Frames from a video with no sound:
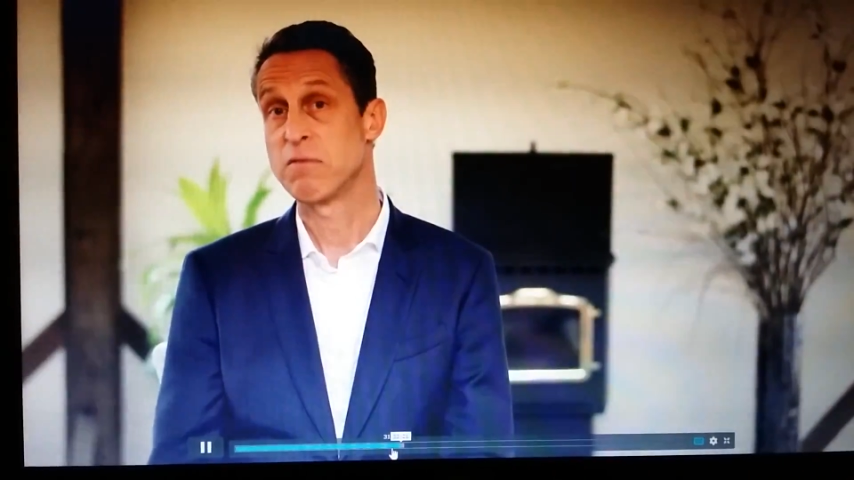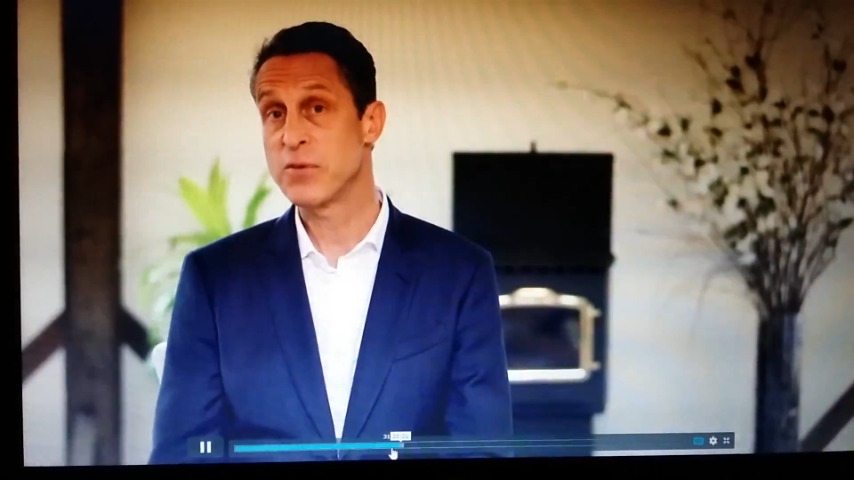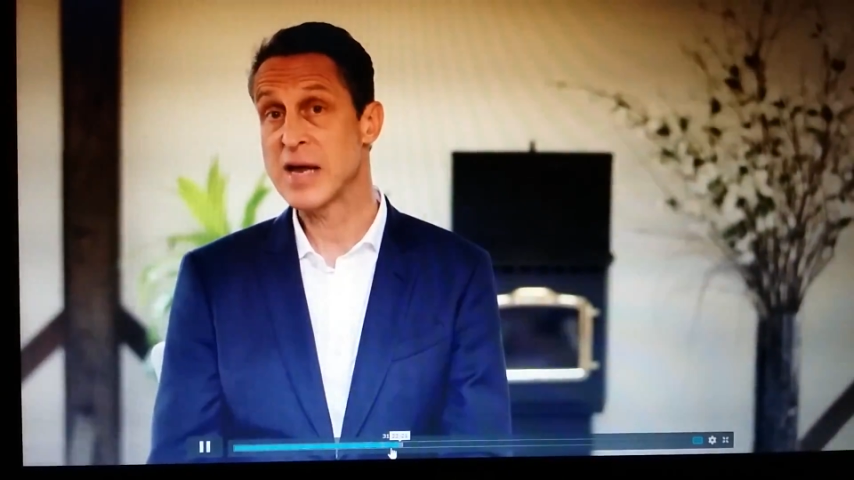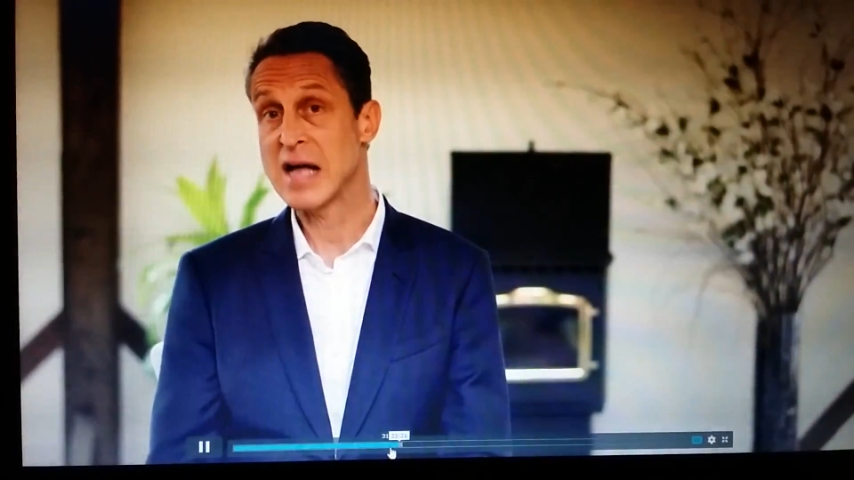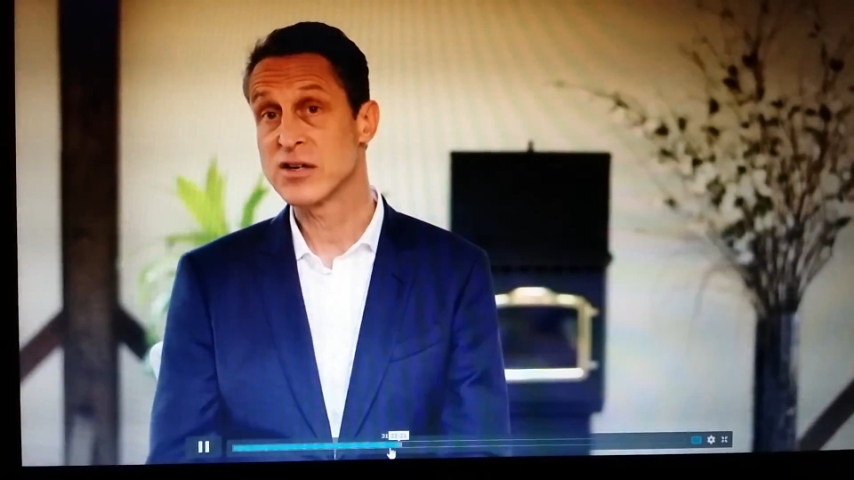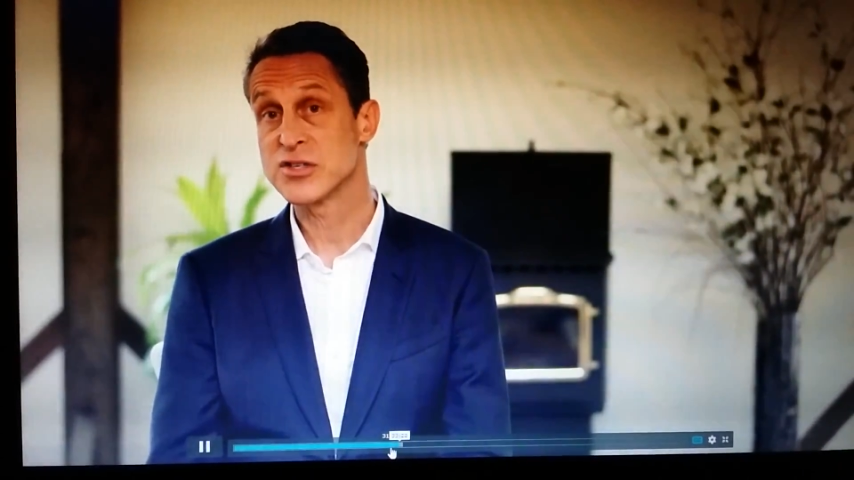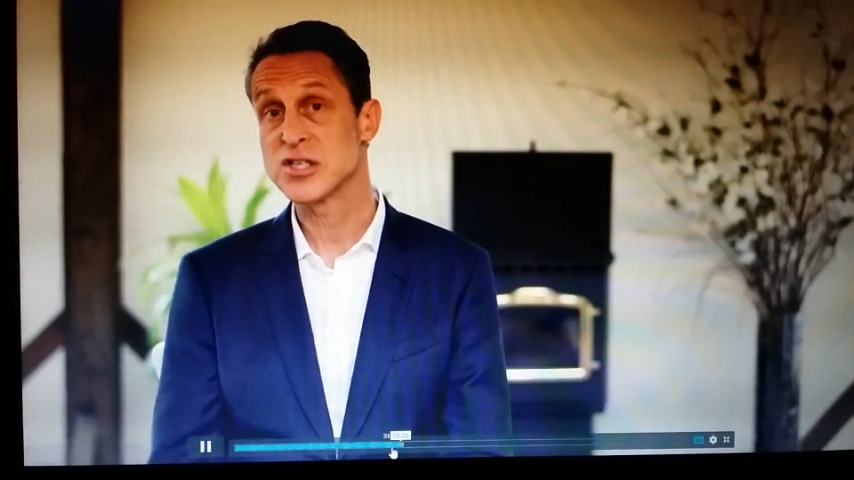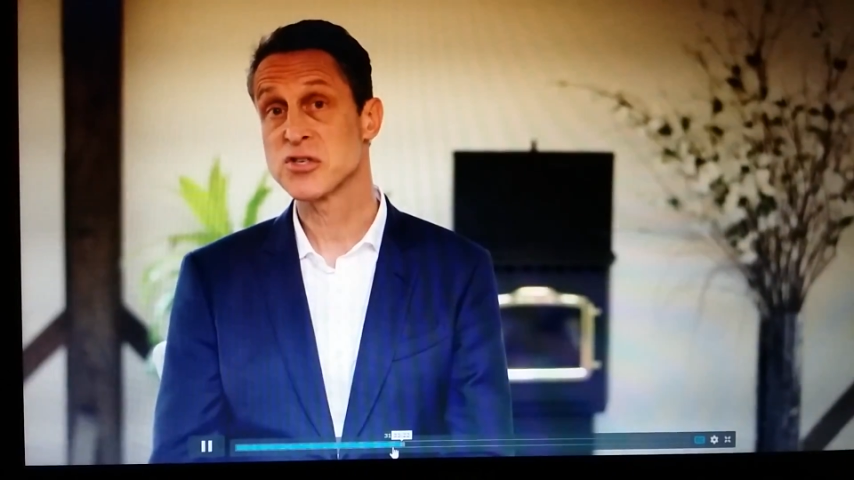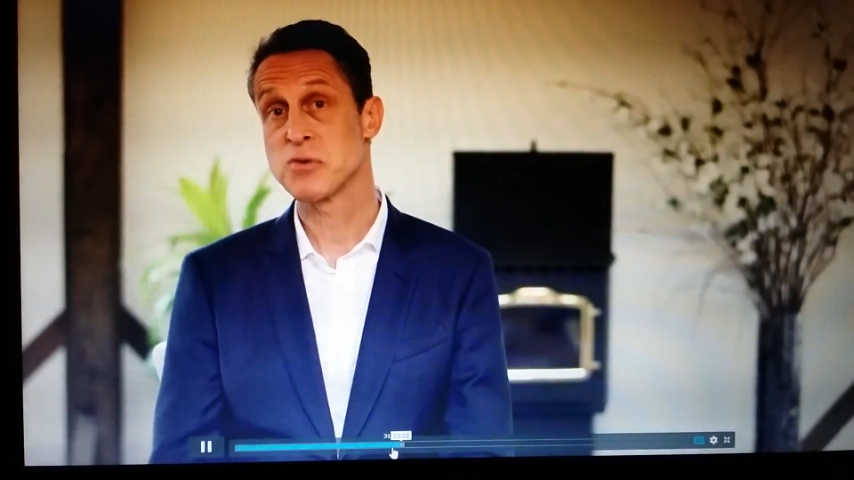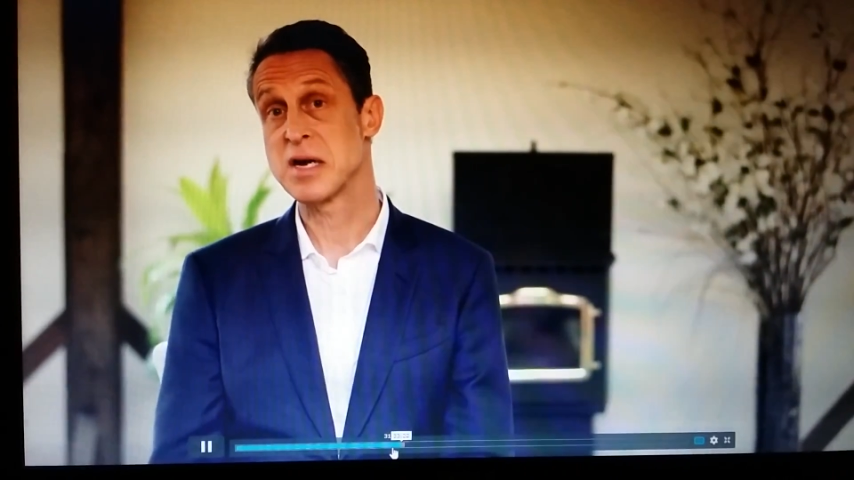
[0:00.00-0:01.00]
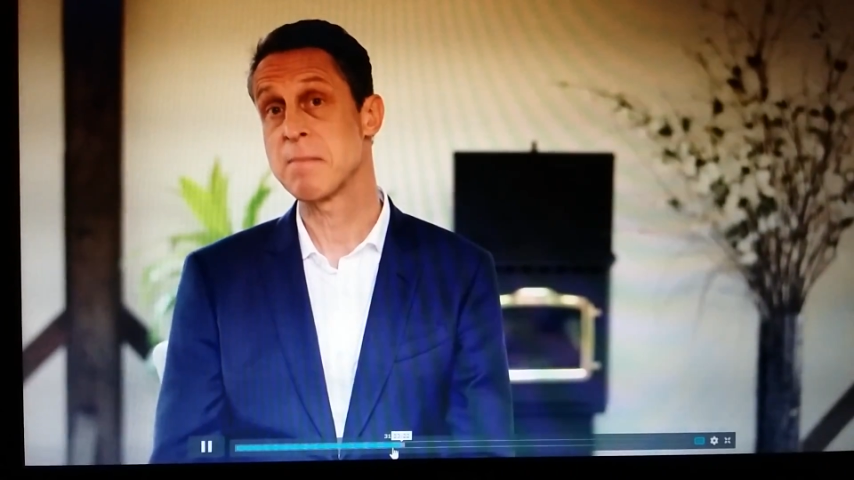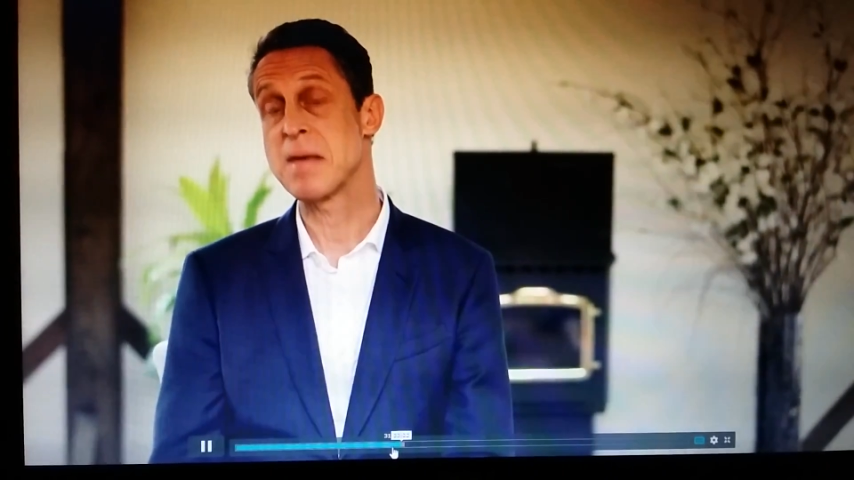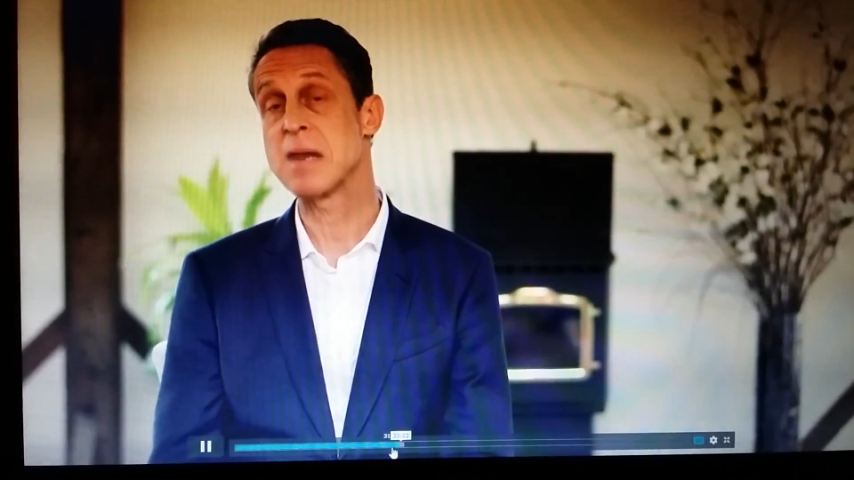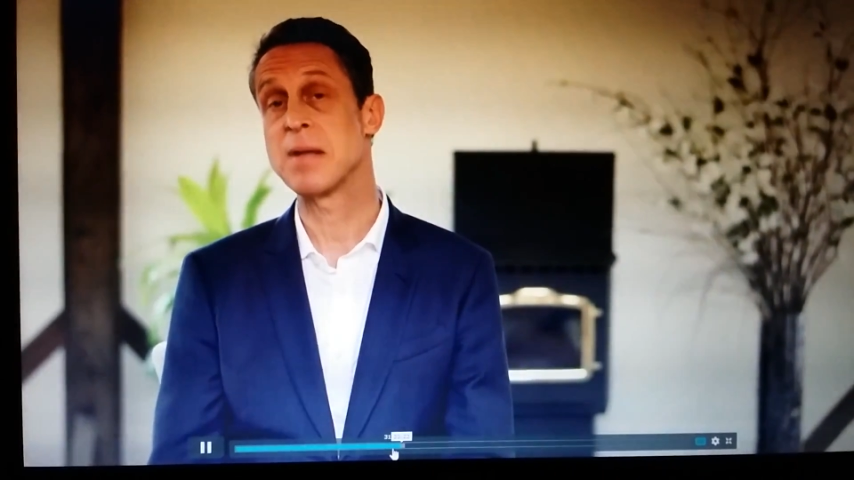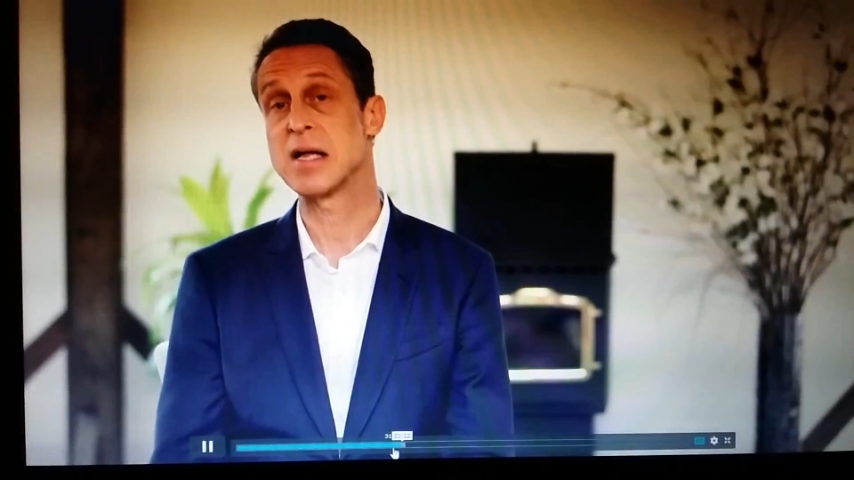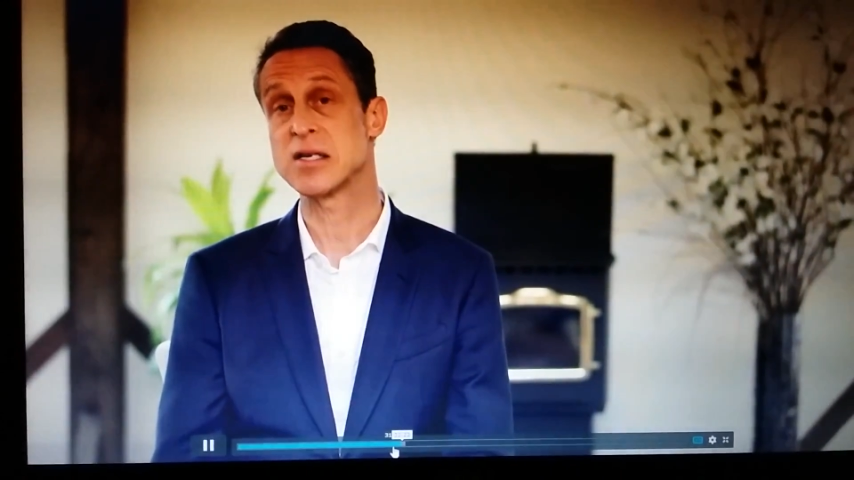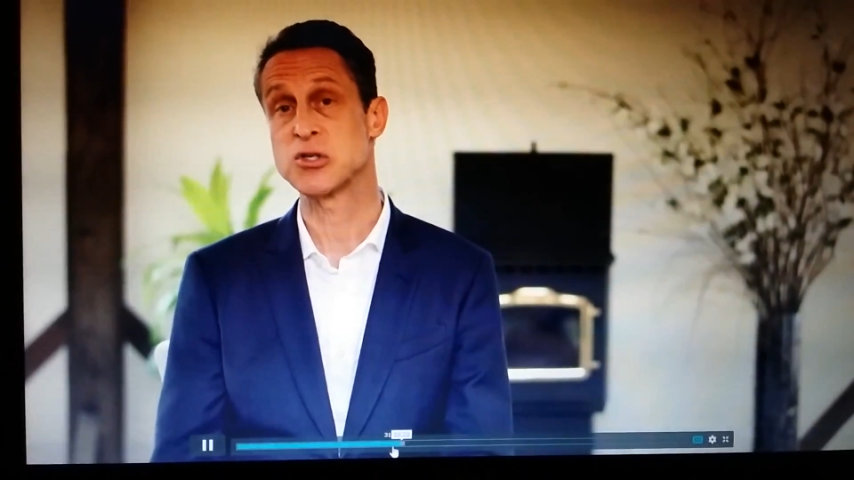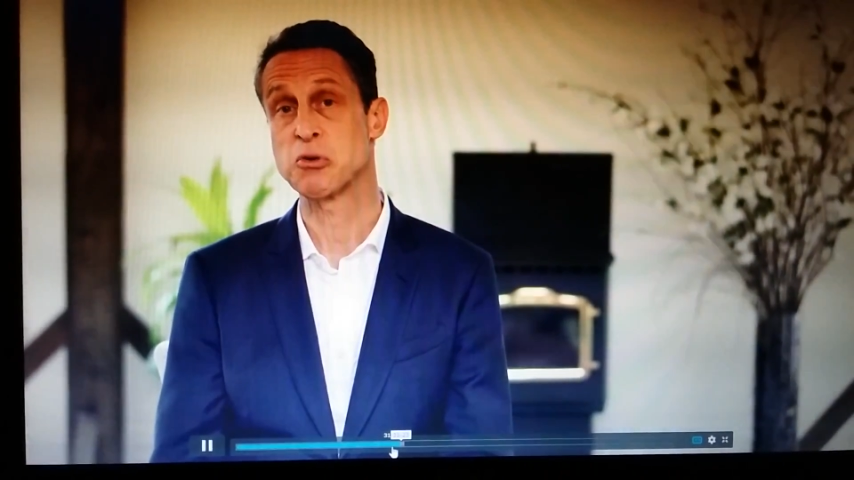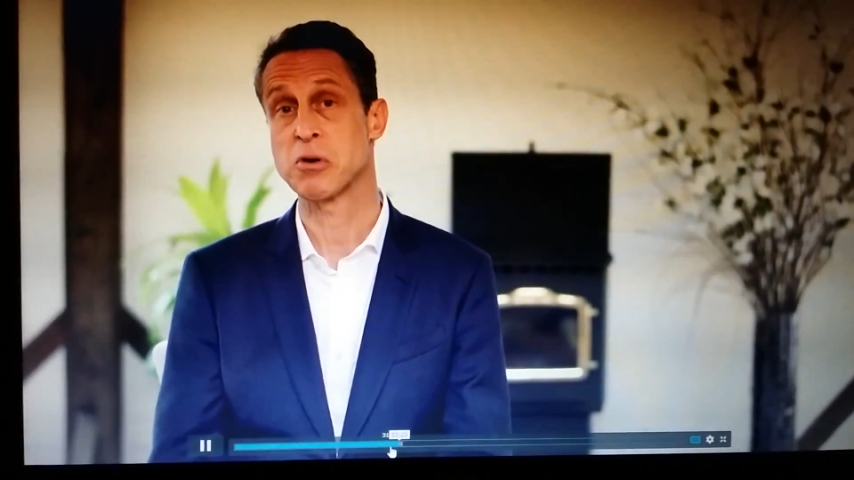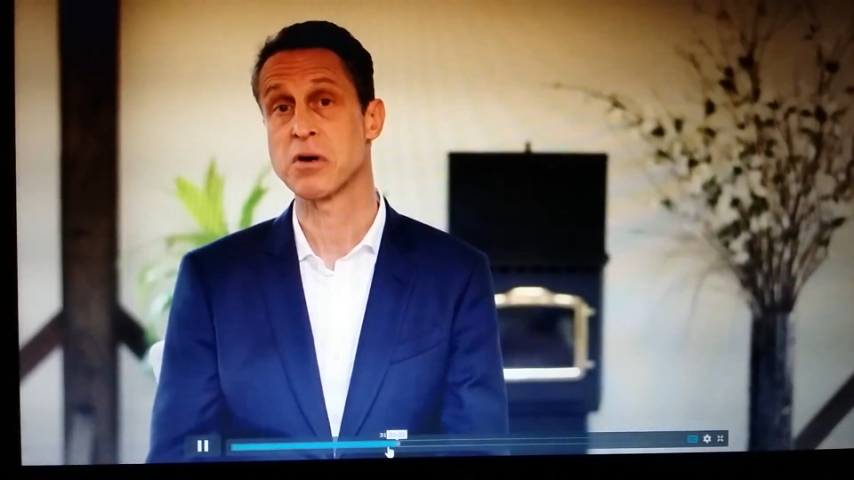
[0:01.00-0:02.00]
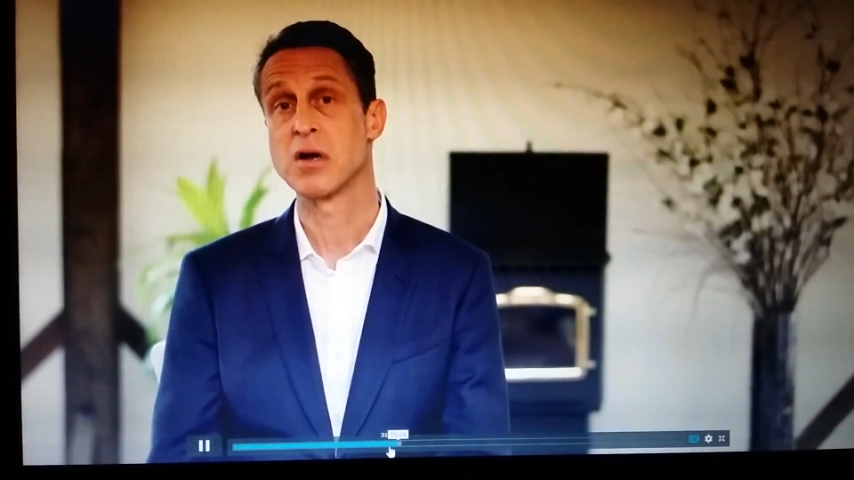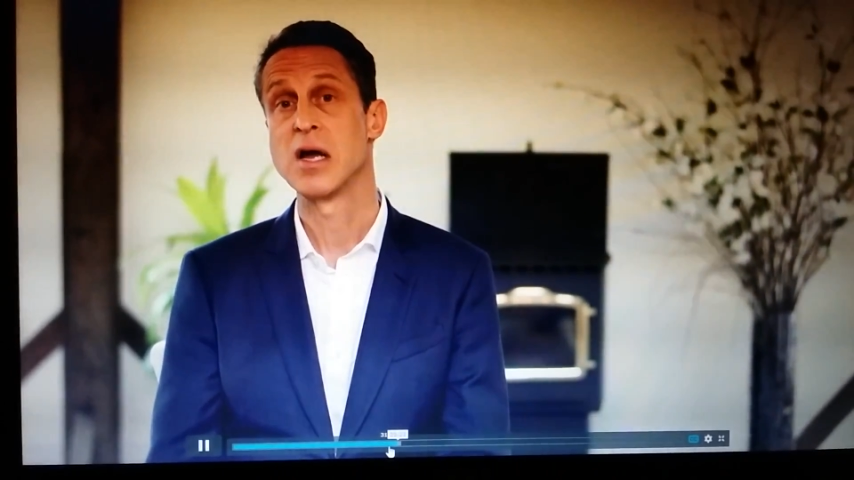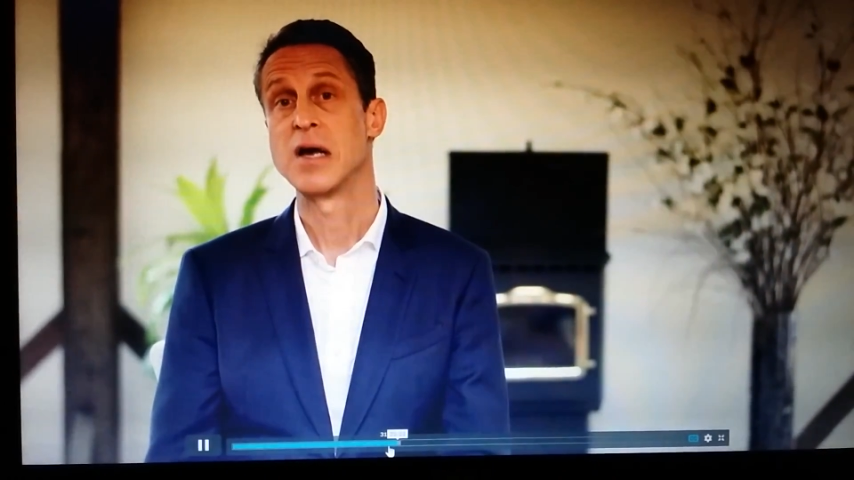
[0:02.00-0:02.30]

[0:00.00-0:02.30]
Food allergies create a metabolic disorder